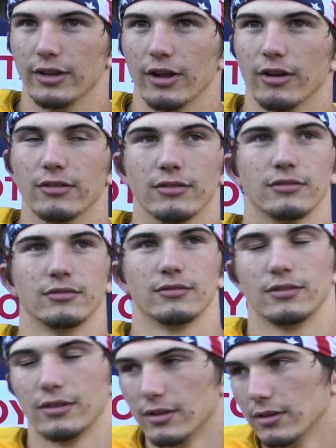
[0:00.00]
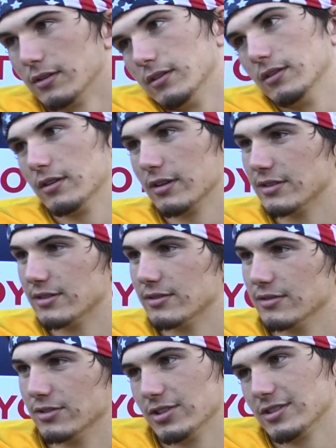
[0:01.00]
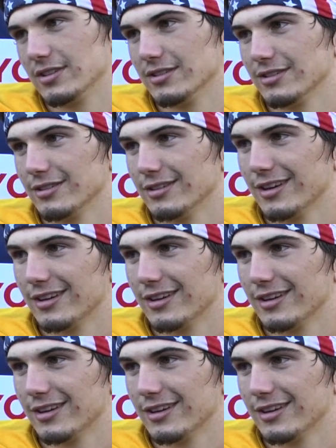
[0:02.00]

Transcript: you know, it's just easier. Yeah.